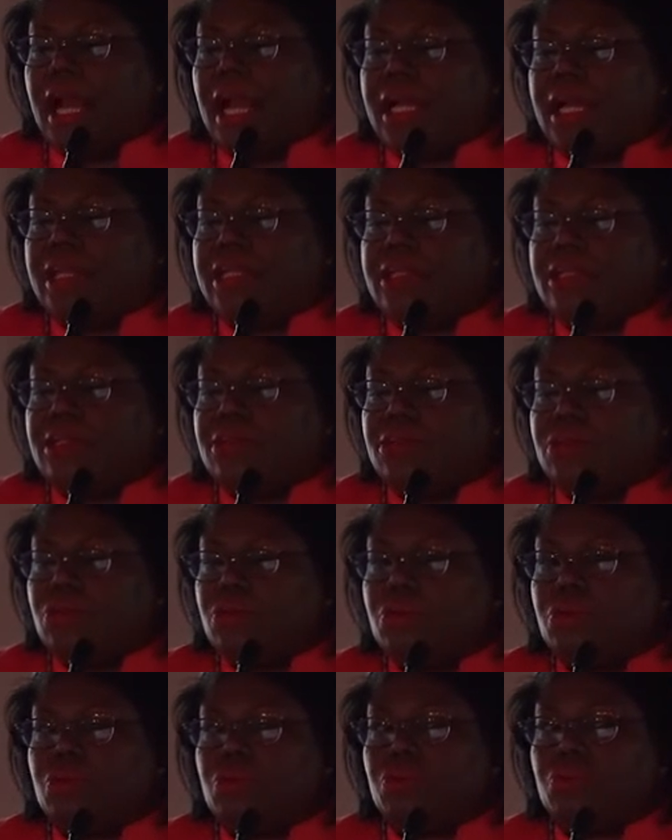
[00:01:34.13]
And
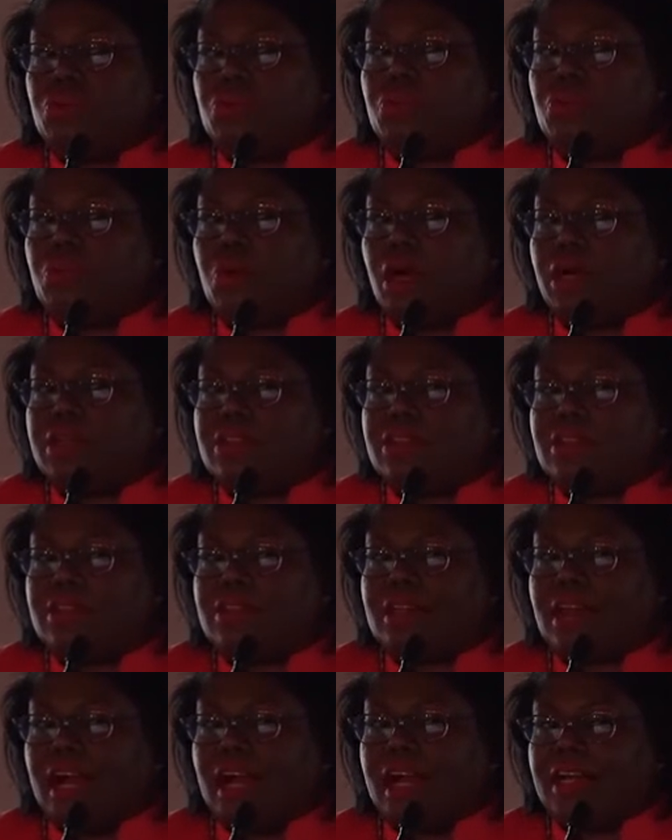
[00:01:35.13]
what
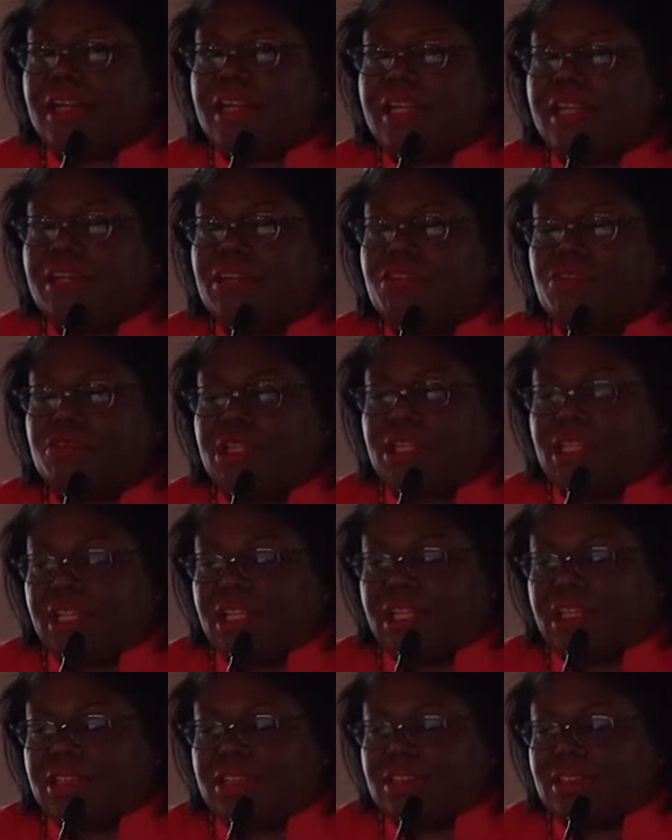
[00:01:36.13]
are the
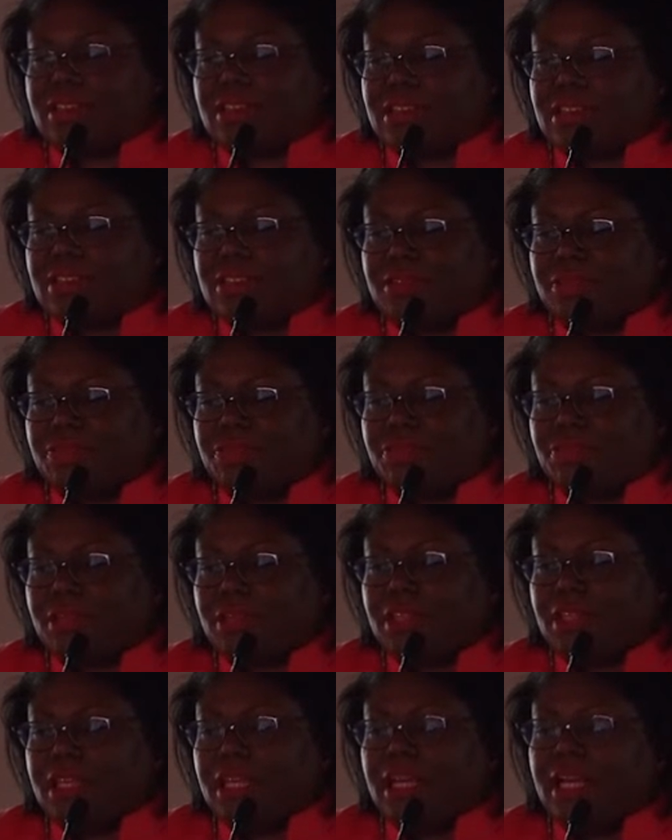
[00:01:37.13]
ingredients?
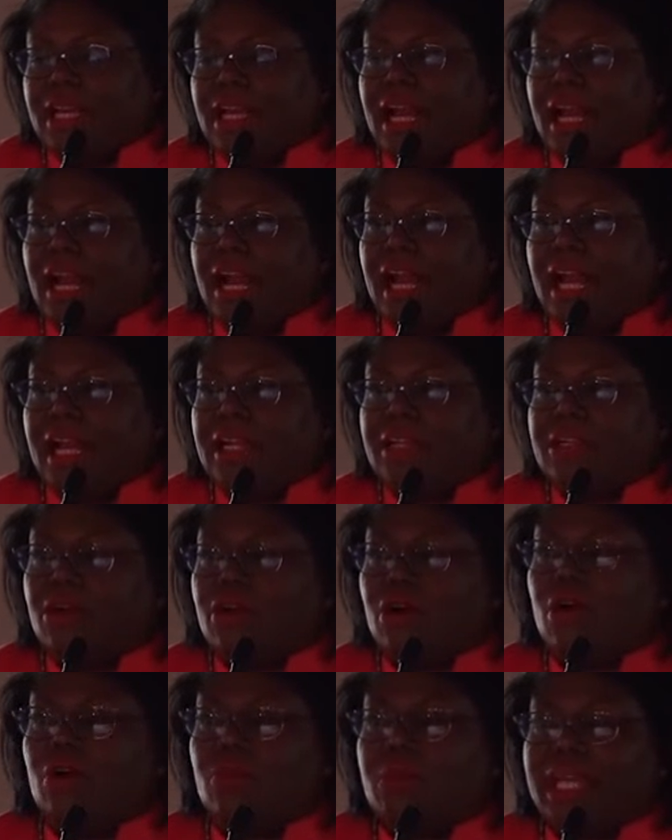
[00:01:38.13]
And
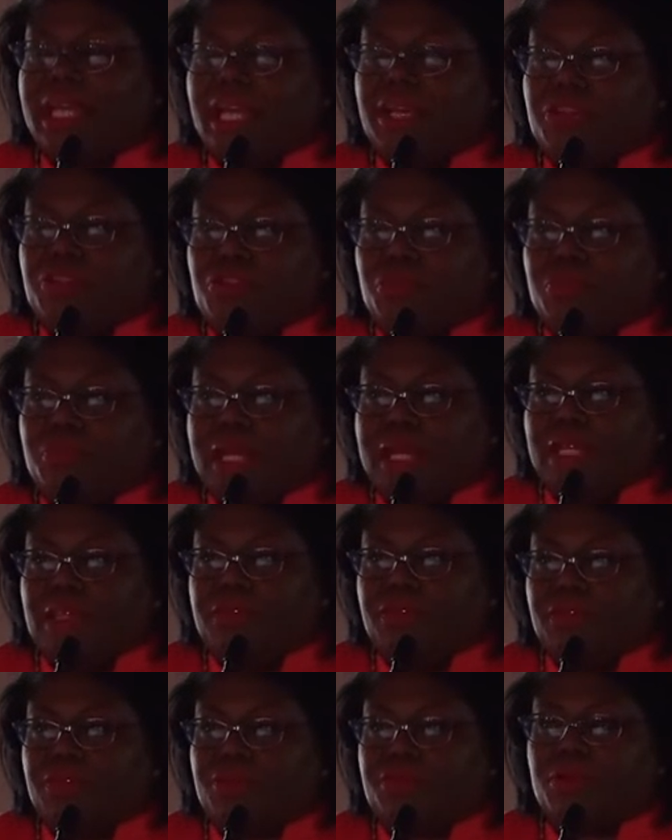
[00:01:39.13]
how can you
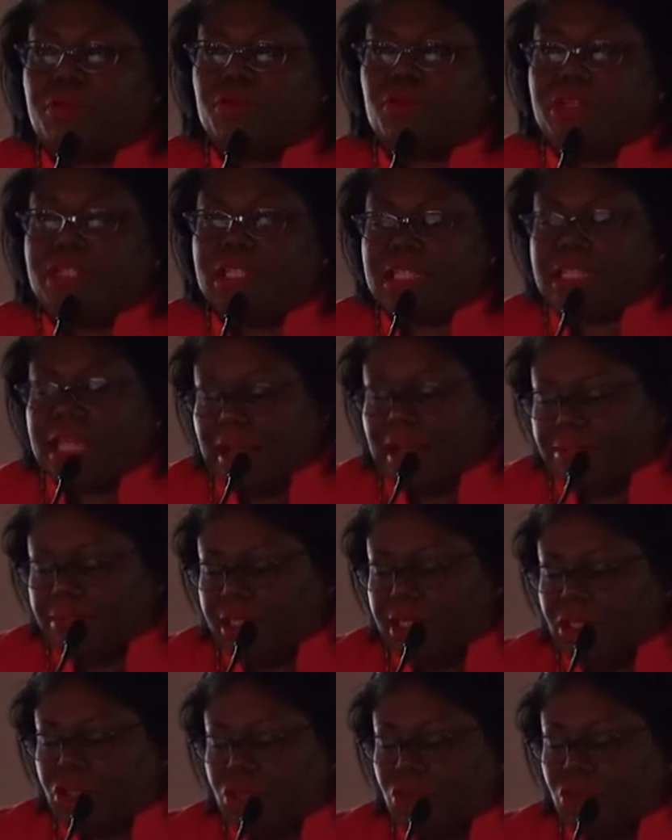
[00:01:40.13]
benefit from what is happening